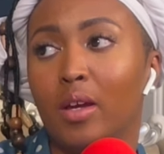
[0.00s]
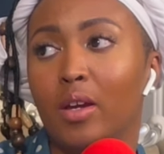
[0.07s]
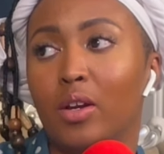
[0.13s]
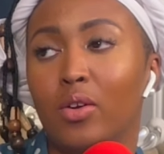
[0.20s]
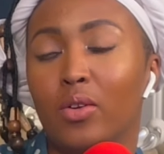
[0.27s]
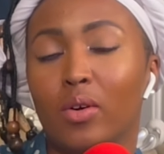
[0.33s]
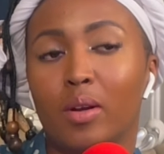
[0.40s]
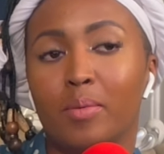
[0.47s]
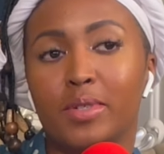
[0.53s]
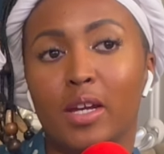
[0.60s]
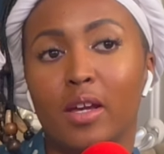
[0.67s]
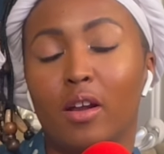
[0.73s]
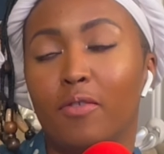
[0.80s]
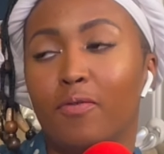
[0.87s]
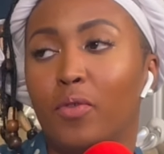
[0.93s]
You know what I'm
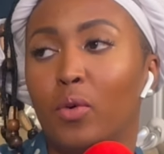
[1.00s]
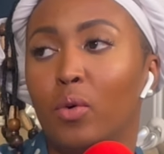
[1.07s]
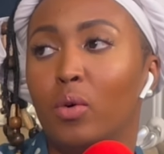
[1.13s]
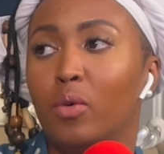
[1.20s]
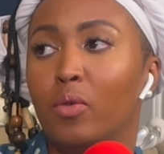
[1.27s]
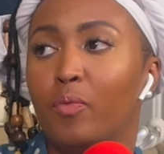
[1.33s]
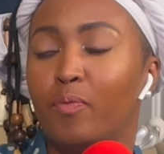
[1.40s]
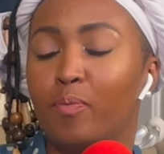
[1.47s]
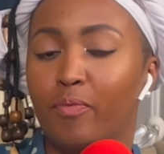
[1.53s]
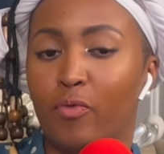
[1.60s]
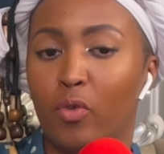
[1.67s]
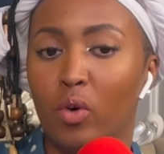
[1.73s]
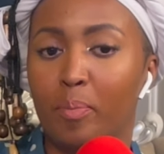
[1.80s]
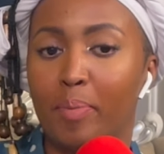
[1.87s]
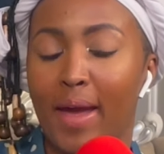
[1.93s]
saying? A full
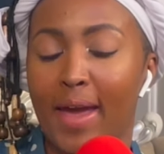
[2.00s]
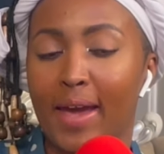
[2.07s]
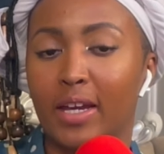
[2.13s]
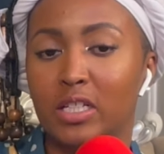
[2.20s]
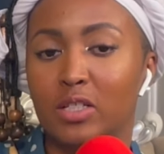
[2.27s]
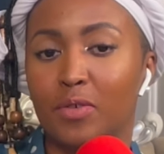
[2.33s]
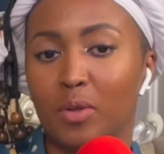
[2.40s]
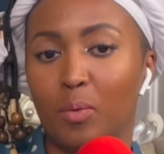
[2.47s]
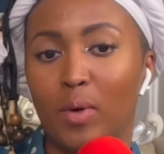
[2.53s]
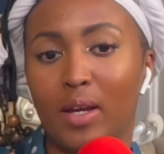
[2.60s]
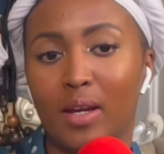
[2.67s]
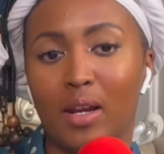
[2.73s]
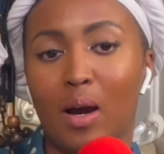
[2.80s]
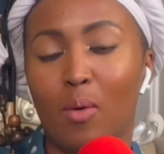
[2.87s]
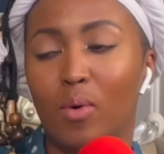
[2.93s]
package for the
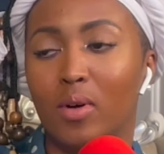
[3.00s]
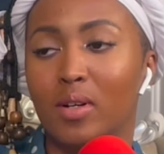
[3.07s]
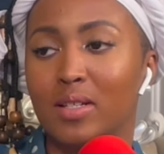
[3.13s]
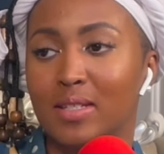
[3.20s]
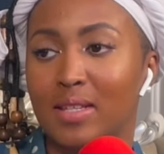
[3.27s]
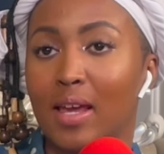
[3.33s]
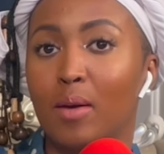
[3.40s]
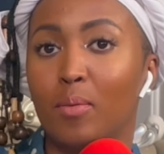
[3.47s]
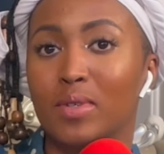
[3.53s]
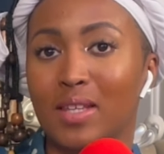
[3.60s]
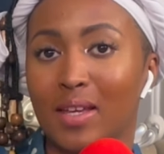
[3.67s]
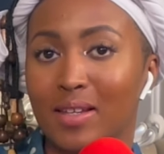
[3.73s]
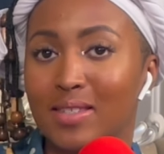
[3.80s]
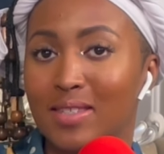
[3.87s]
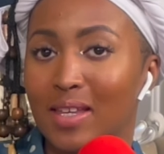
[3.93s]
weekend, I want to say, was
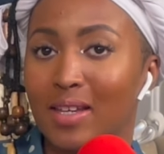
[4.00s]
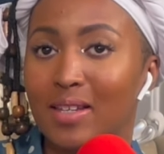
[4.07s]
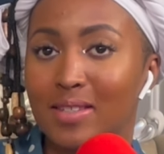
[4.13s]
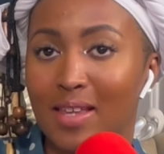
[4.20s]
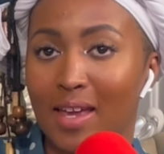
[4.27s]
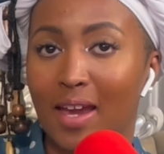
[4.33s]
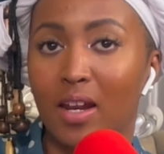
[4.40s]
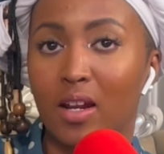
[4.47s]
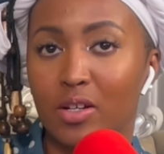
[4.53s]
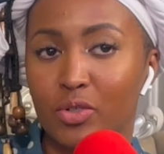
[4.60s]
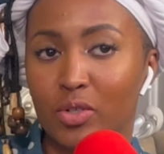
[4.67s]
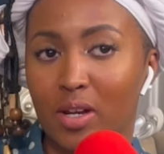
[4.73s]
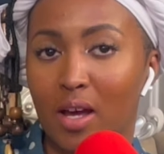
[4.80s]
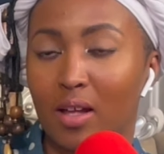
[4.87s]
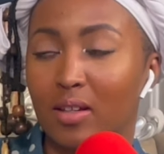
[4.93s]
like $600 to
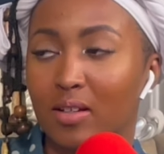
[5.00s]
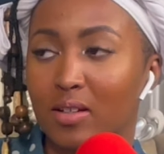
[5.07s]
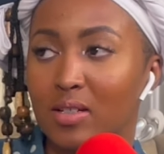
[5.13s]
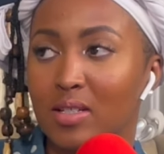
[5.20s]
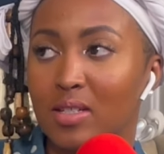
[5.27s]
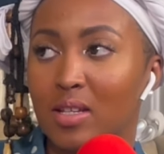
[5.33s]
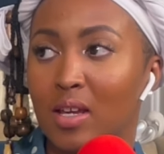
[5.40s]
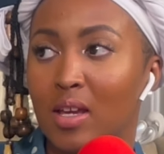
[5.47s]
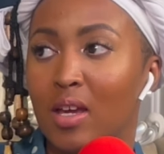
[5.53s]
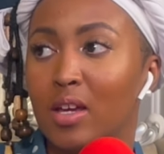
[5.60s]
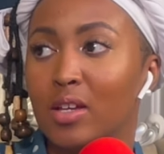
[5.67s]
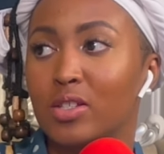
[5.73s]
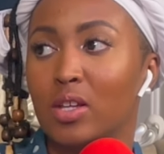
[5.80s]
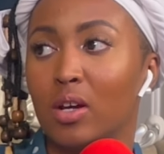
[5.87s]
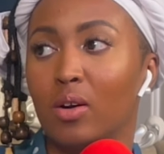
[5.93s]

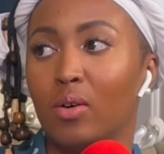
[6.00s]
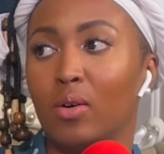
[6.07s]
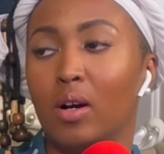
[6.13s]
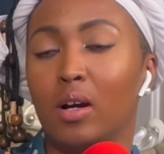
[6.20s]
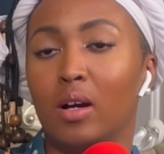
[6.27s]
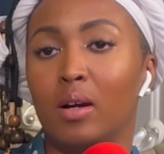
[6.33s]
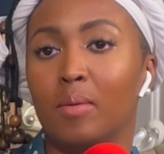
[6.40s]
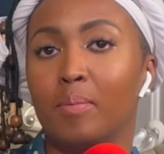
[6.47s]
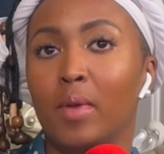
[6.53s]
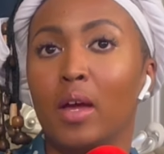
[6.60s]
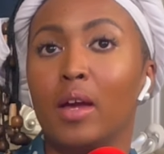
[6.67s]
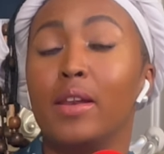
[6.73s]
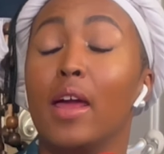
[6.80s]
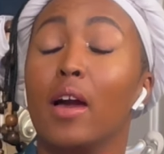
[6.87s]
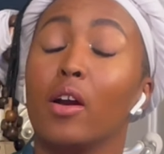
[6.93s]
$800. So
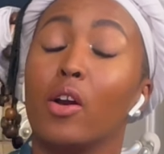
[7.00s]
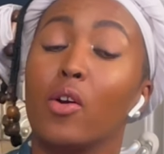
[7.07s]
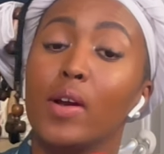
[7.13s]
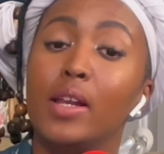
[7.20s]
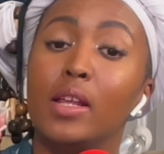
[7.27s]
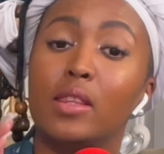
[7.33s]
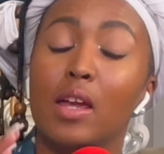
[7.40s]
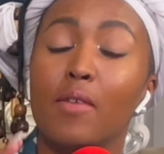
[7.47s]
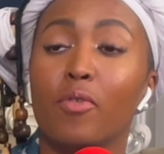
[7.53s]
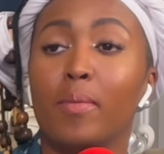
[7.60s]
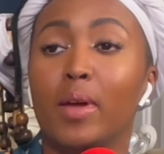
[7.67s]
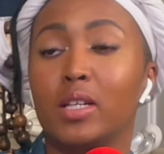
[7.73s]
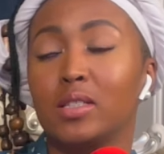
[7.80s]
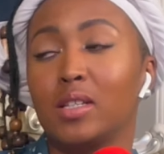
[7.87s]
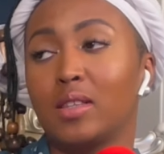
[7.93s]
now, granted, the
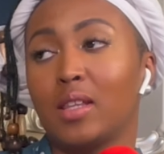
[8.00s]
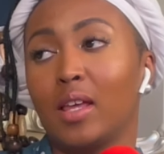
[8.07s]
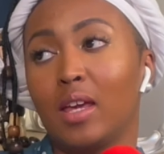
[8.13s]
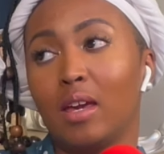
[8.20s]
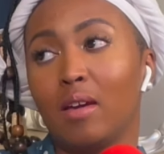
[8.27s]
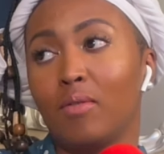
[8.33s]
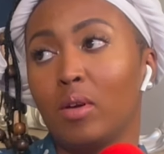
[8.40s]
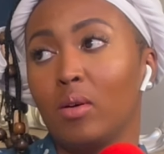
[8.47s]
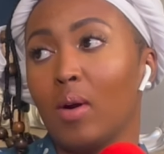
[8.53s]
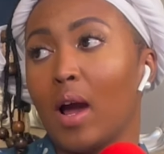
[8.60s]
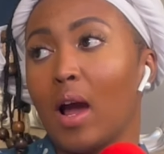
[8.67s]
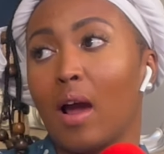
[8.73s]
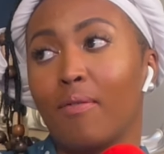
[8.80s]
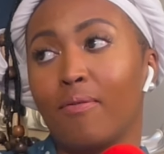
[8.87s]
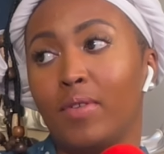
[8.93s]
information that they give you,
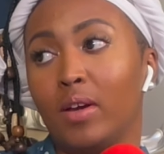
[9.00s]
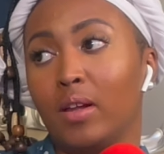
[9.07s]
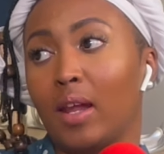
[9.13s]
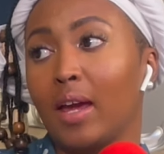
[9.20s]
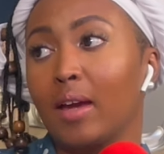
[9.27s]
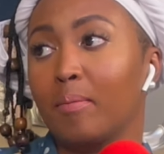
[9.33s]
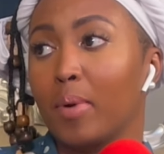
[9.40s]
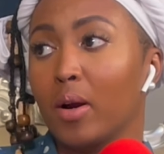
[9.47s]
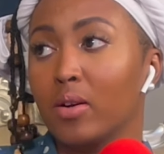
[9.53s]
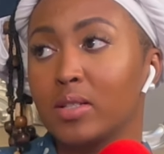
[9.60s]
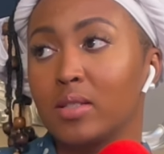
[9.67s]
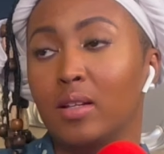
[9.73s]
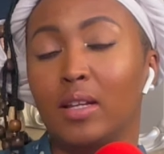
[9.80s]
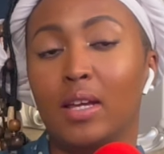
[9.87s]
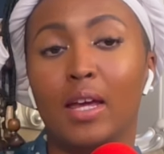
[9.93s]
I feel like
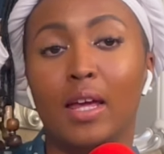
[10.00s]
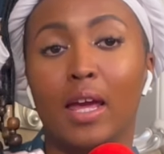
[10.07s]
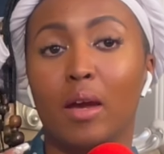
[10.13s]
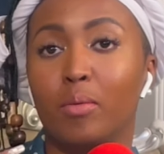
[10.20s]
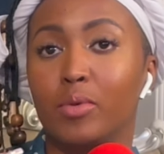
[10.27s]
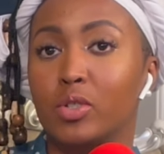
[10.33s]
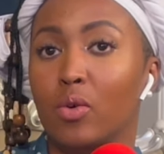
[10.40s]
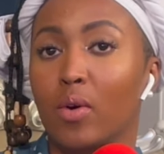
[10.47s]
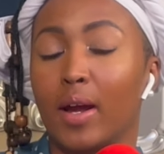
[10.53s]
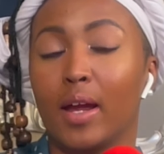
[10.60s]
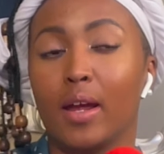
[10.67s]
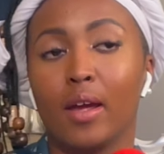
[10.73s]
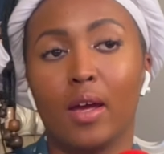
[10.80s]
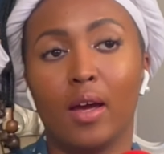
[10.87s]
personally it was great.